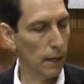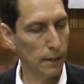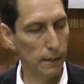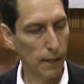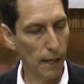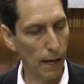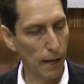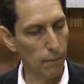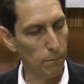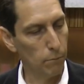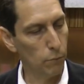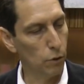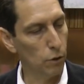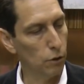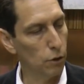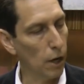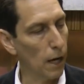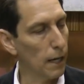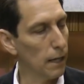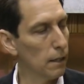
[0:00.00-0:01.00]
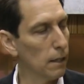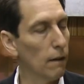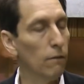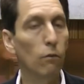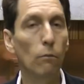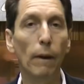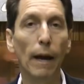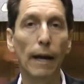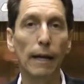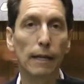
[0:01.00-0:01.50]
as that giant
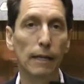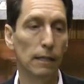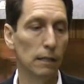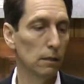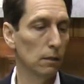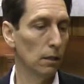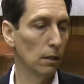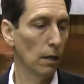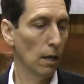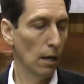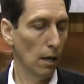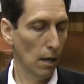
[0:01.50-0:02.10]
duffel bag is,